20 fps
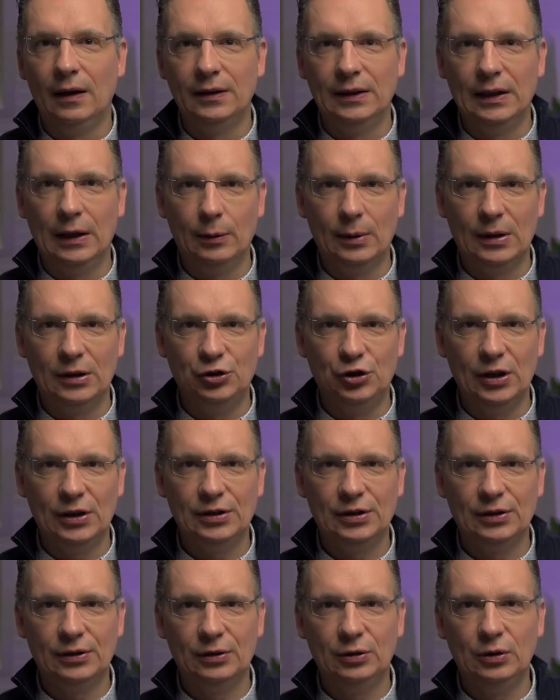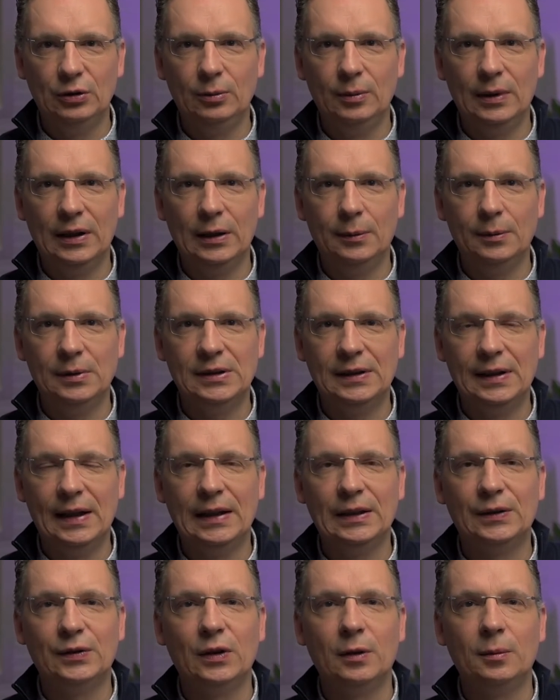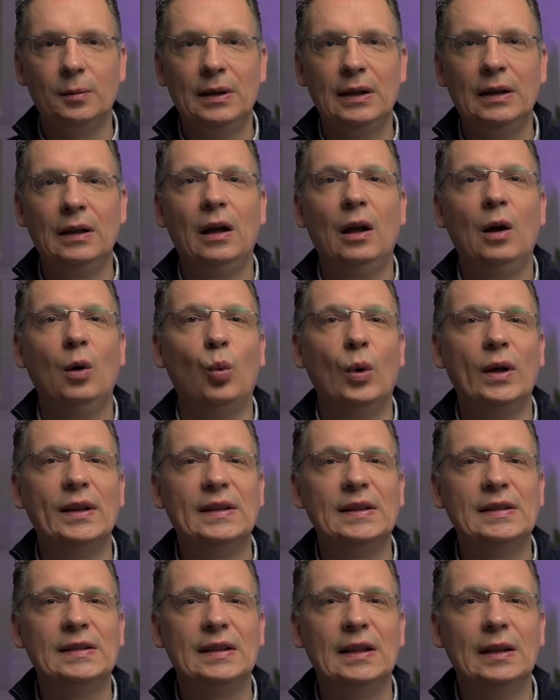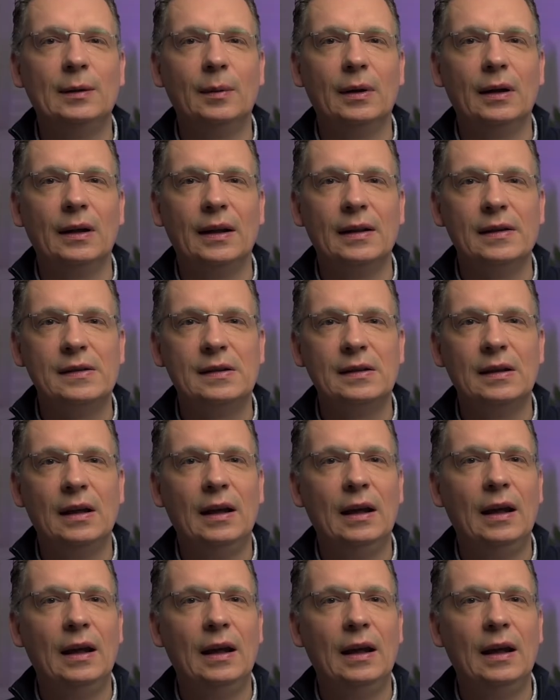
There were just too many mistakes for me with the Sigma lens.